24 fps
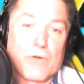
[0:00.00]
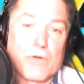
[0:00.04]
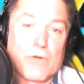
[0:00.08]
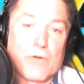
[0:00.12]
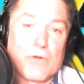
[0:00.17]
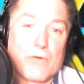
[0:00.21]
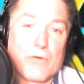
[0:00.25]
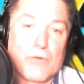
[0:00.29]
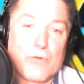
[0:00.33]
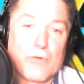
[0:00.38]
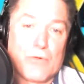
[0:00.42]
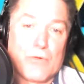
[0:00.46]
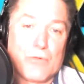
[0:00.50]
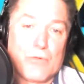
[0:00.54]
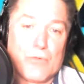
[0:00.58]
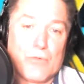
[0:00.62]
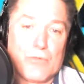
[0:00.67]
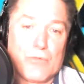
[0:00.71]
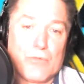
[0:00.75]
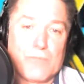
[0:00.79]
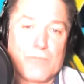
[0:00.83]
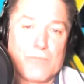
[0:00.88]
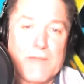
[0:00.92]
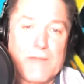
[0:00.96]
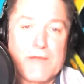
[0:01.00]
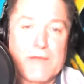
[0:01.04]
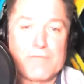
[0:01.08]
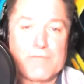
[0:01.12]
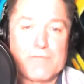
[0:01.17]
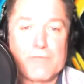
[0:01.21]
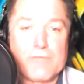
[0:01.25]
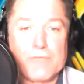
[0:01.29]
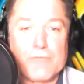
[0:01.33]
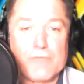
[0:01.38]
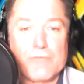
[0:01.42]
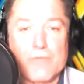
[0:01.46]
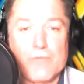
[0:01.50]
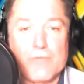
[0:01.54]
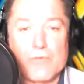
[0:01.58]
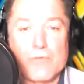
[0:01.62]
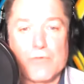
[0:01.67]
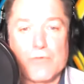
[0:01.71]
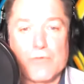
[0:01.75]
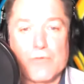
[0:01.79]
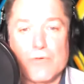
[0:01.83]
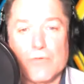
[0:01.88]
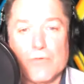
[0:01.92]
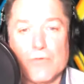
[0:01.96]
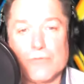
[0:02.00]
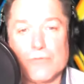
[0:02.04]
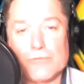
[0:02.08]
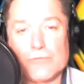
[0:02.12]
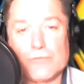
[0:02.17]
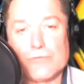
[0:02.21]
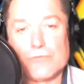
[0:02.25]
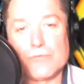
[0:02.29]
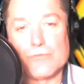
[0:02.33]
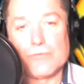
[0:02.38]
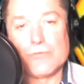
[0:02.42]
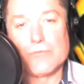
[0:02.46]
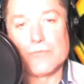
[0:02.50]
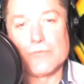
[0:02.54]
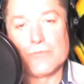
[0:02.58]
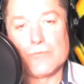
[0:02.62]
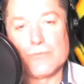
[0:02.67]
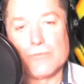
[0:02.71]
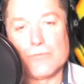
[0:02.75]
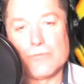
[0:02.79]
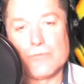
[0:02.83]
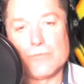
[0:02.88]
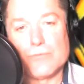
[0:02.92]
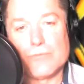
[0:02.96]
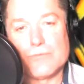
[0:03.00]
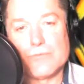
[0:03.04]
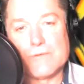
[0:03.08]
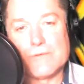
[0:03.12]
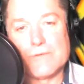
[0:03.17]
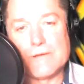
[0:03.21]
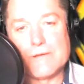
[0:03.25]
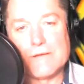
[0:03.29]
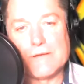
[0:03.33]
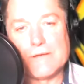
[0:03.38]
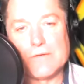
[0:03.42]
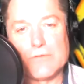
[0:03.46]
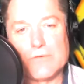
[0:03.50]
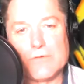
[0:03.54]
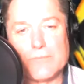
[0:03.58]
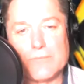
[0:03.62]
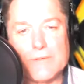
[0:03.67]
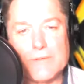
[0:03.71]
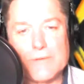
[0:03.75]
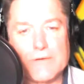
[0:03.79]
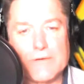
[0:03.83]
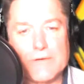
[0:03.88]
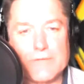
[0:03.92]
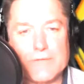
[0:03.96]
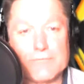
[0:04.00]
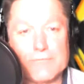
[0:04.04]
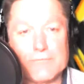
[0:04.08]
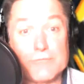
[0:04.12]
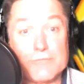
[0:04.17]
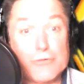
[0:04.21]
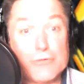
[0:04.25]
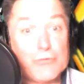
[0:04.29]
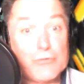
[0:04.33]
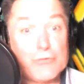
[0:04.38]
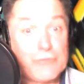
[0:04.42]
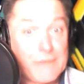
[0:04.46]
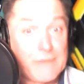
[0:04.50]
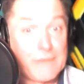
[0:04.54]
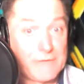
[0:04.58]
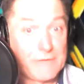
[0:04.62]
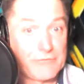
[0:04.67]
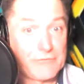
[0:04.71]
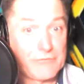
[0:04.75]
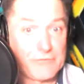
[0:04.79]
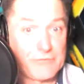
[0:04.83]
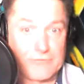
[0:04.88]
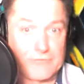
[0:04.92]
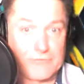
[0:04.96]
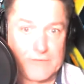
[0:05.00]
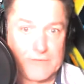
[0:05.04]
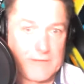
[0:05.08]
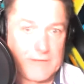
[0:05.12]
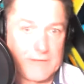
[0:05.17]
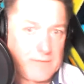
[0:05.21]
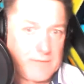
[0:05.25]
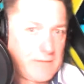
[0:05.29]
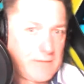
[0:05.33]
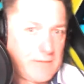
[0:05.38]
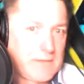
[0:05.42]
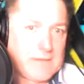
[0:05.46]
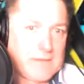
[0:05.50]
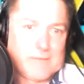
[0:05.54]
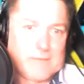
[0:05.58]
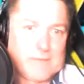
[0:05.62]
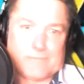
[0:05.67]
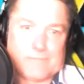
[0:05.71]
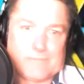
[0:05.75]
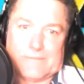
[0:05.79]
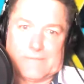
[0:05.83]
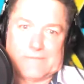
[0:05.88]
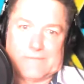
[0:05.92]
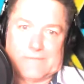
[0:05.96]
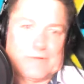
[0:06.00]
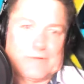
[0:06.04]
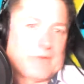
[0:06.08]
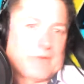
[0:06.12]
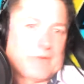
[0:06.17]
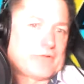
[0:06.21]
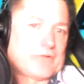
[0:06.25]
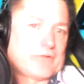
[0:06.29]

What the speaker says: who made a few phone calls, who did a little bit of due diligence that, you know, as a